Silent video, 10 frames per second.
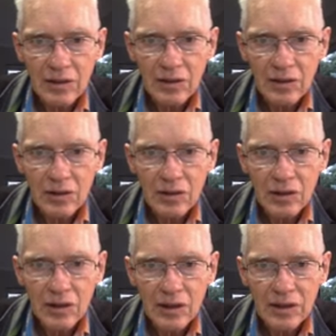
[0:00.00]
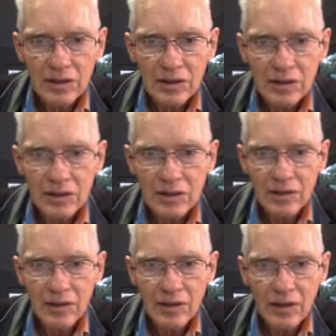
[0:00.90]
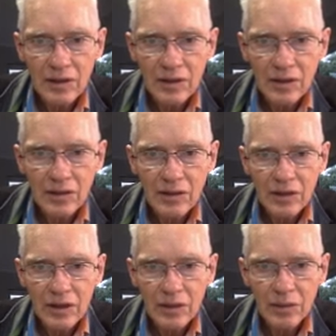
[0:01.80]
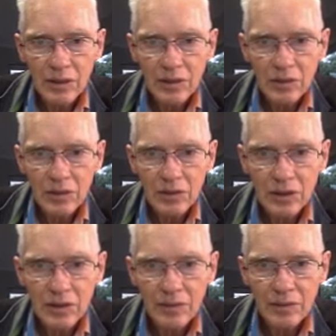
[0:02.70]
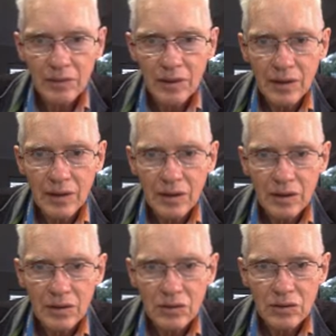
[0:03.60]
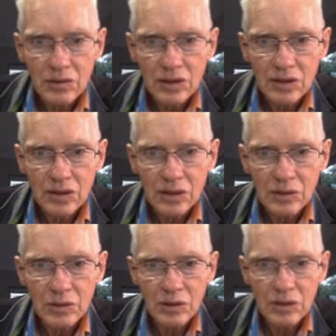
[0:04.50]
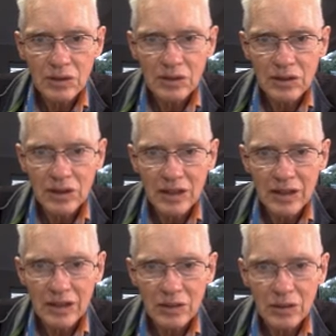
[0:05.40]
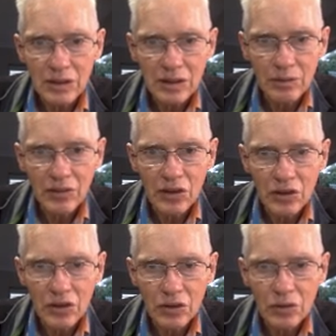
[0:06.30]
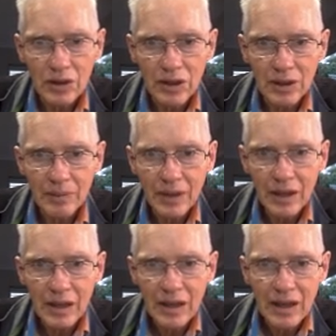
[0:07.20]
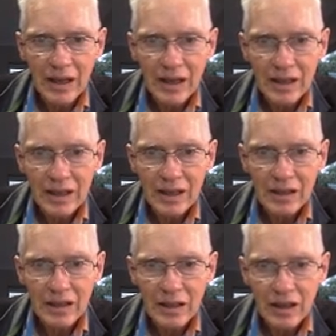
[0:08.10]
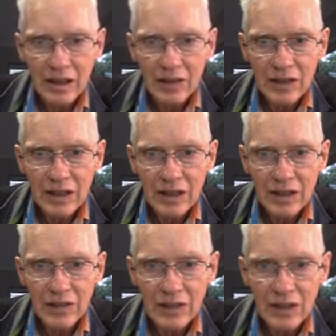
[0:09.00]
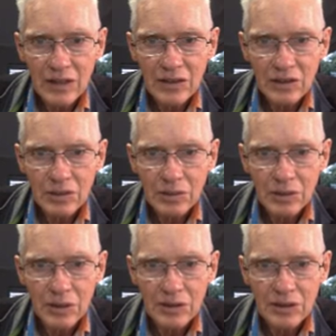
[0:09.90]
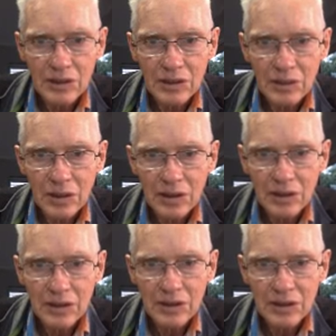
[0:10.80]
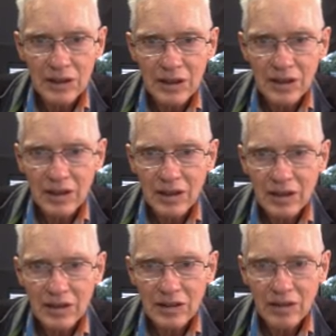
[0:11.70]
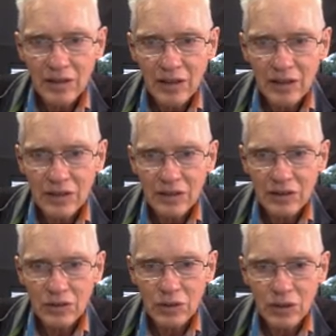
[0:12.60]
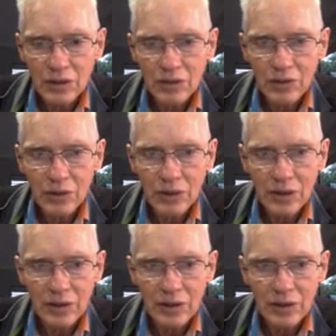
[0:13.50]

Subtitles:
3x divided by 3. Because 3x times 3x is 9x squared, and we've only got 3 there. And then I have a negative there, so it's plus and minus. Then I list the factors of 24 down the